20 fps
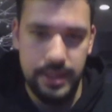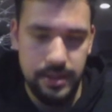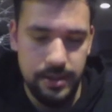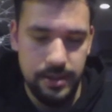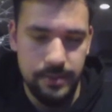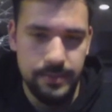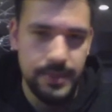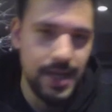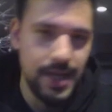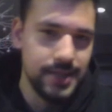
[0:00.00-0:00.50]

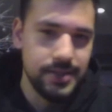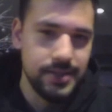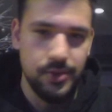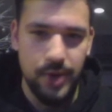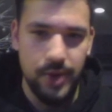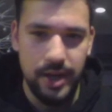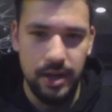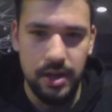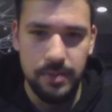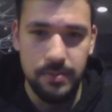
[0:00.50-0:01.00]
him not to
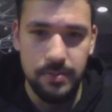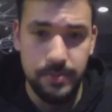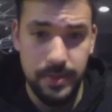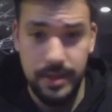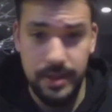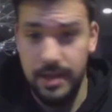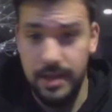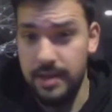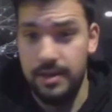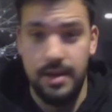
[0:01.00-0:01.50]
rank up, but
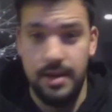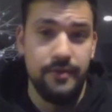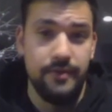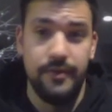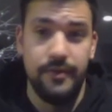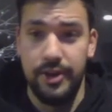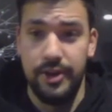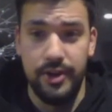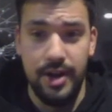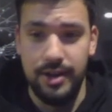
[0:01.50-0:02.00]
then I
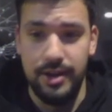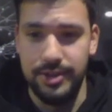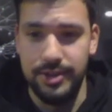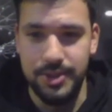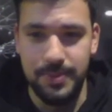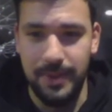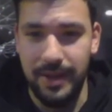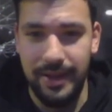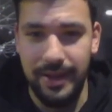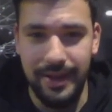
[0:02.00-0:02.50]
figured out he's
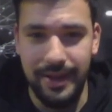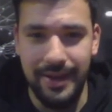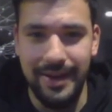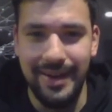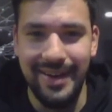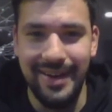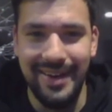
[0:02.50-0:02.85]
playing